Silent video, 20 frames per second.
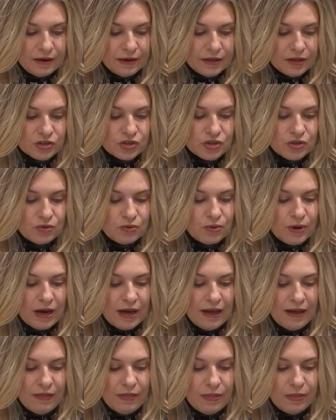issue
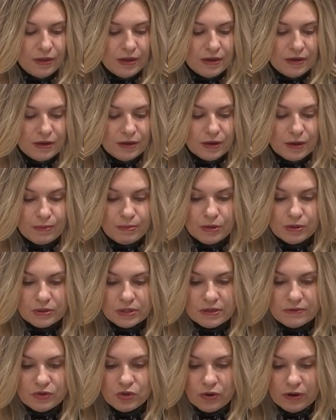and the
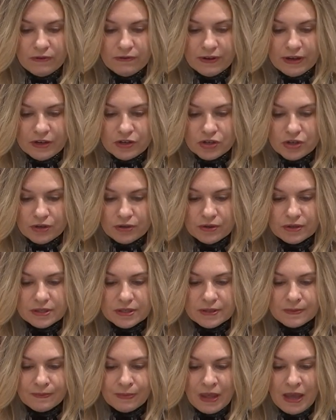abuse of joint
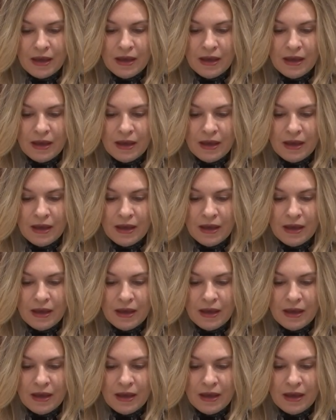ventures,